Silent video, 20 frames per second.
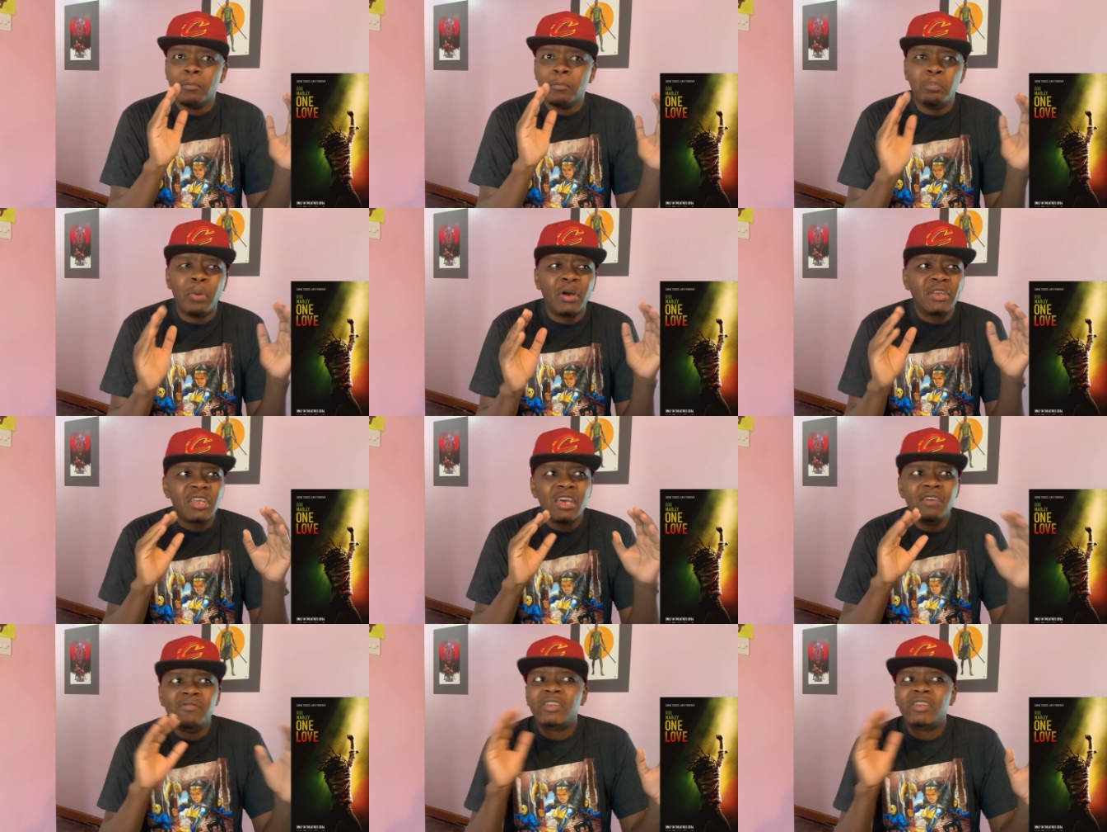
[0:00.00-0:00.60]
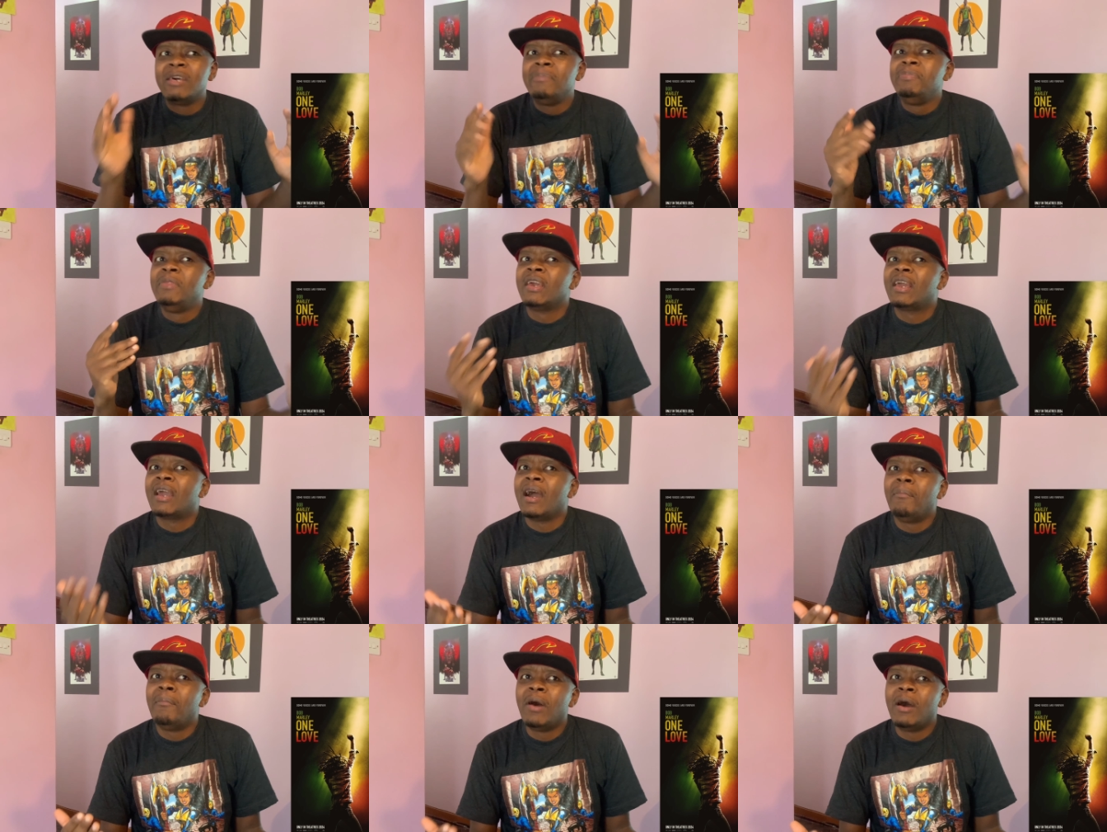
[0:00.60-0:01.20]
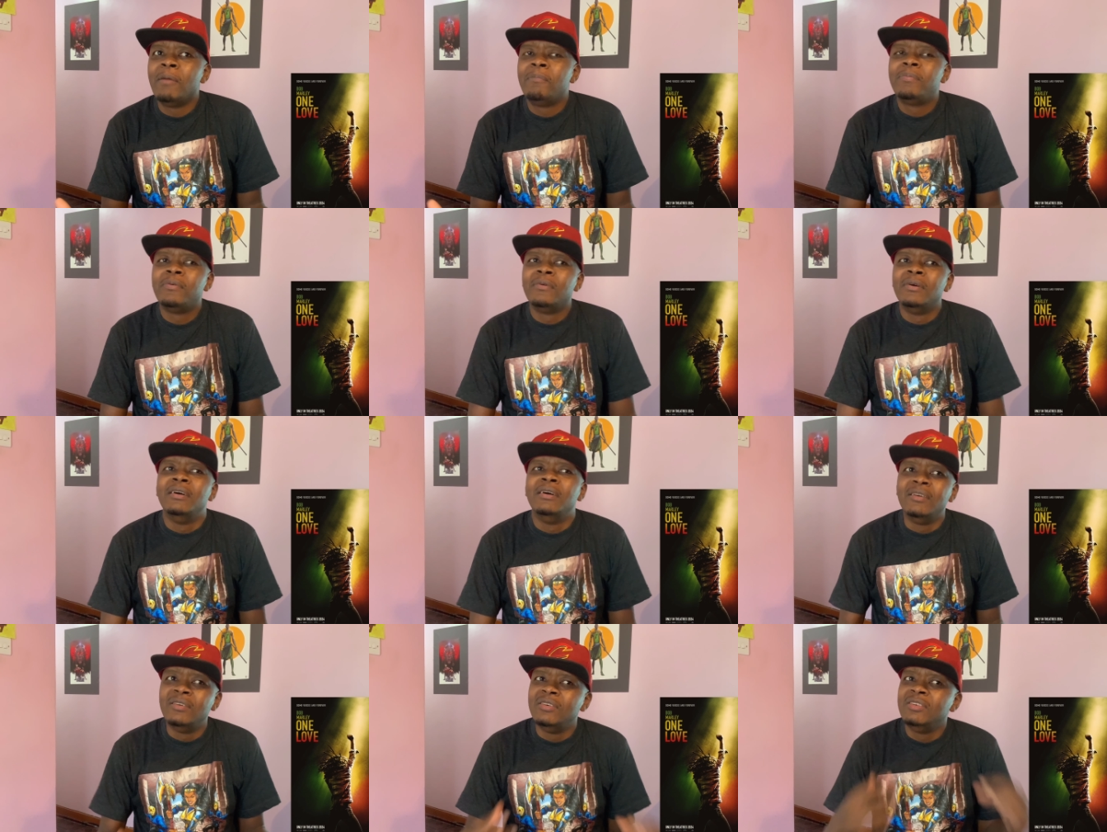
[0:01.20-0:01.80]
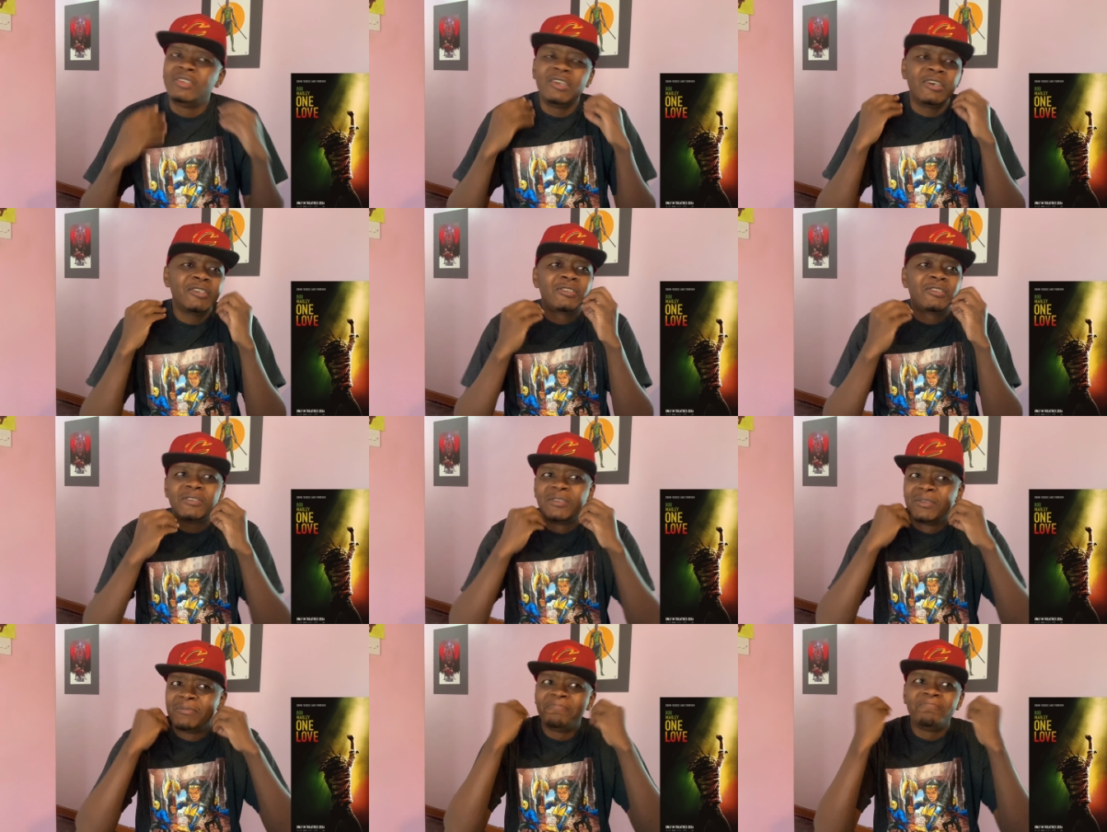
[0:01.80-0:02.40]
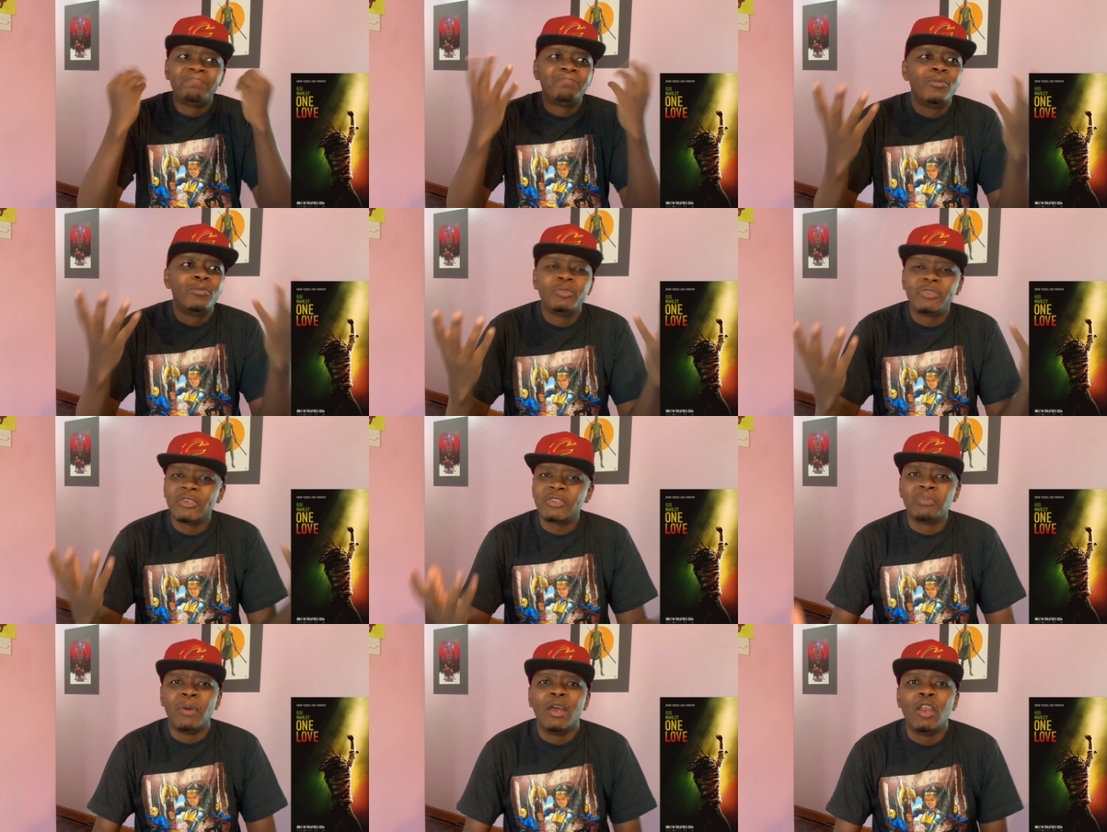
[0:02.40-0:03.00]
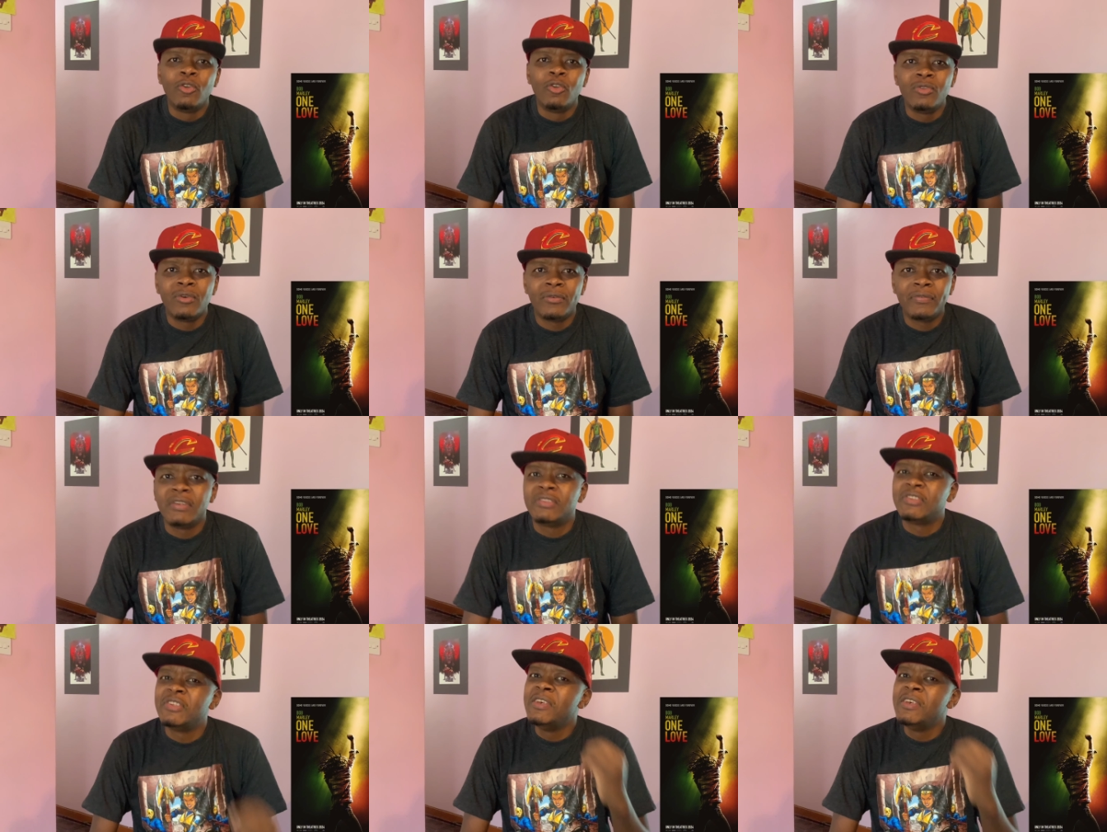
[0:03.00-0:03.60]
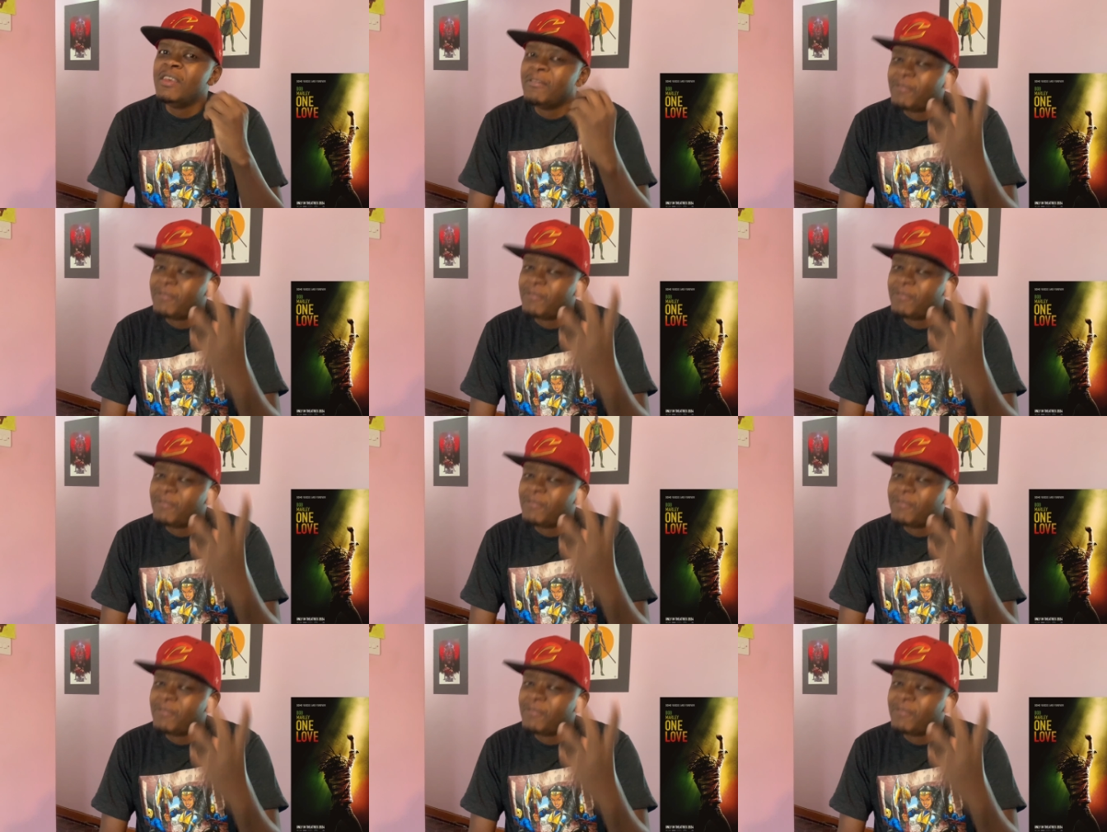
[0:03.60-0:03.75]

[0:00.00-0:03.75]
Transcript: But every time they come up, it just puts a smile on your face